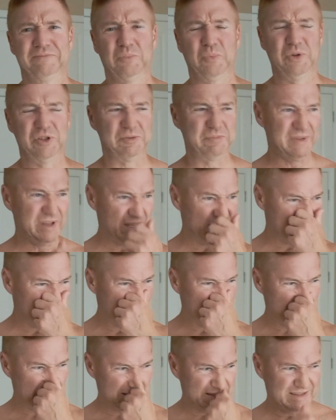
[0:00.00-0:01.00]
which
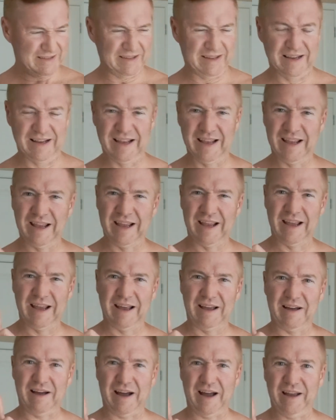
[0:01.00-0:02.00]
means
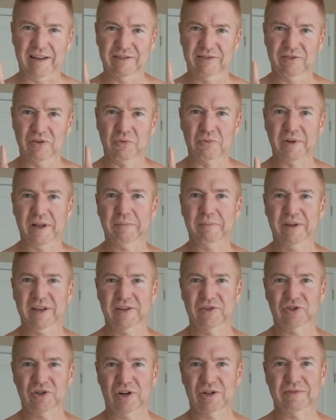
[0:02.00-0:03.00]
I don't like being
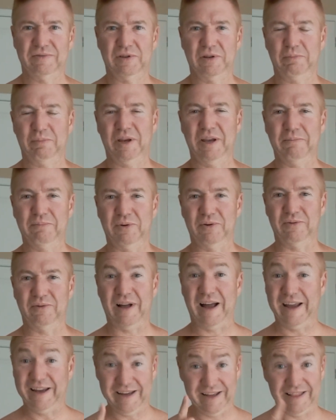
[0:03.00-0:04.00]
in charge of other people.
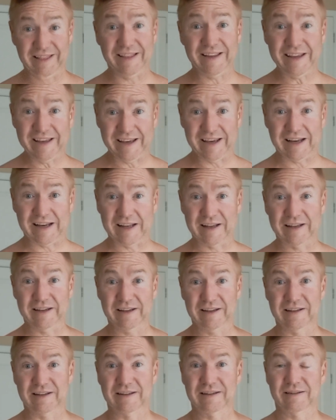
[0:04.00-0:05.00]
I can lead,
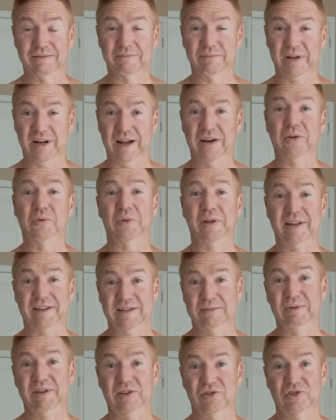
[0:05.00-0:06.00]
but I don't like
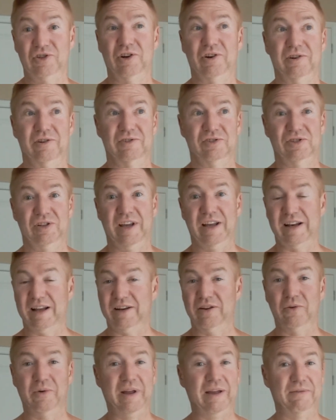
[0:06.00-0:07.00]
to be in charge, and I
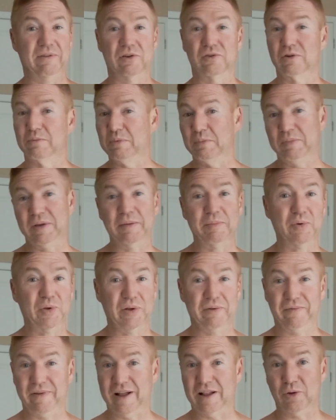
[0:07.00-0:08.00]
don't have a group of people
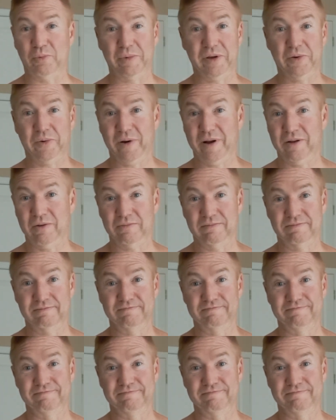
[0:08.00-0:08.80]
that follow me around.